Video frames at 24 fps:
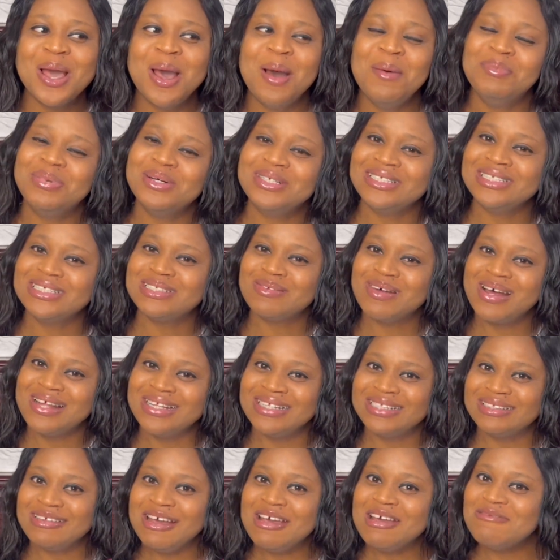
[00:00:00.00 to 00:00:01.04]
but this one
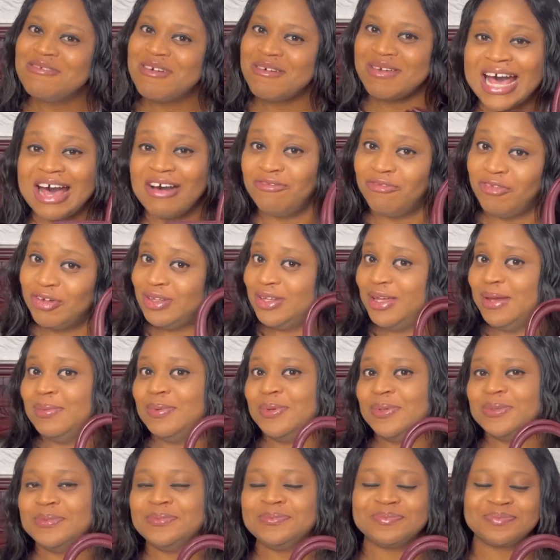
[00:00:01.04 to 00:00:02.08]
is very
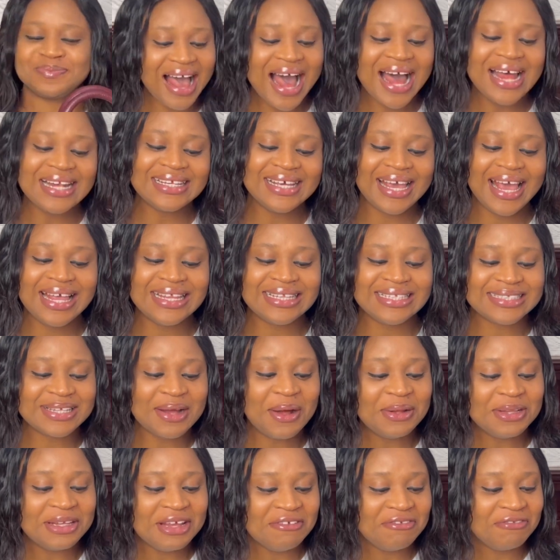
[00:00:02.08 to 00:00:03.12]
affordable, and it's
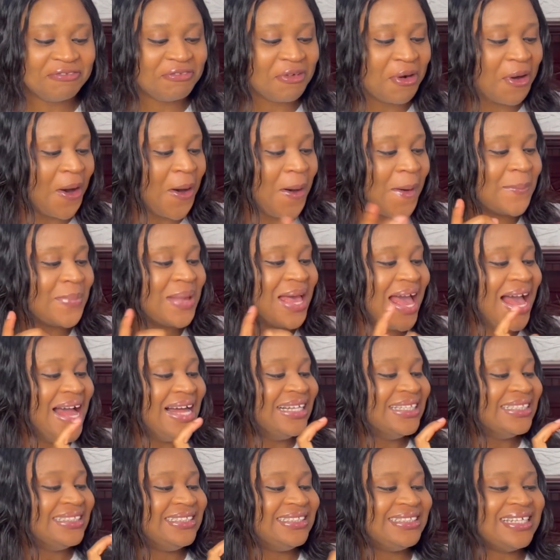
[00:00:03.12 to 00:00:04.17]
only from
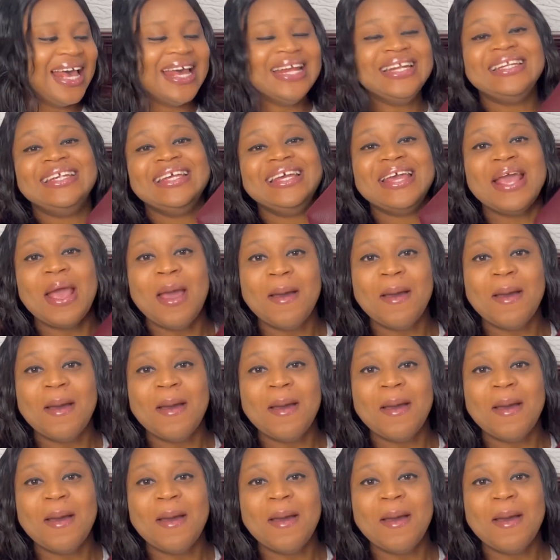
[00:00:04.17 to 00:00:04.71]
Teddy